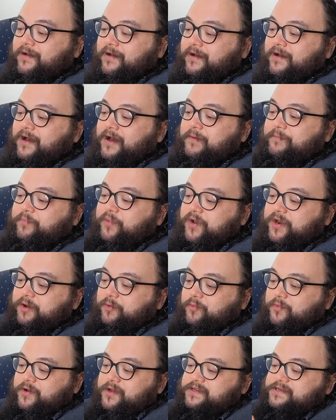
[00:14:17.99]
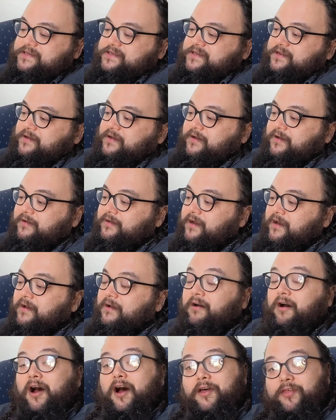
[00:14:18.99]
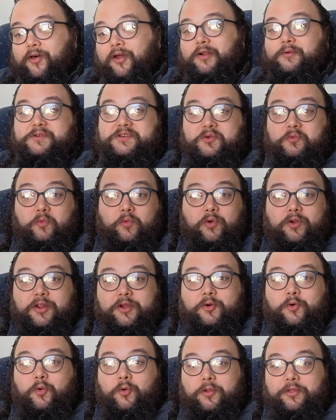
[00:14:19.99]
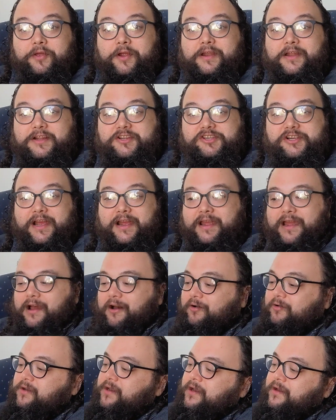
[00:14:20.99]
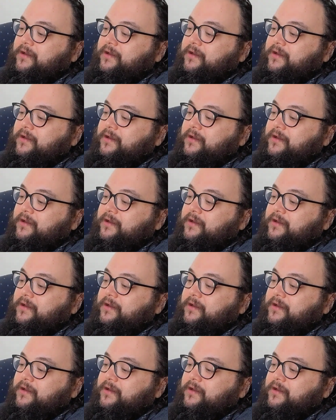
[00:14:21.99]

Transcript: but it was, I thought it was a really cool thing to check out.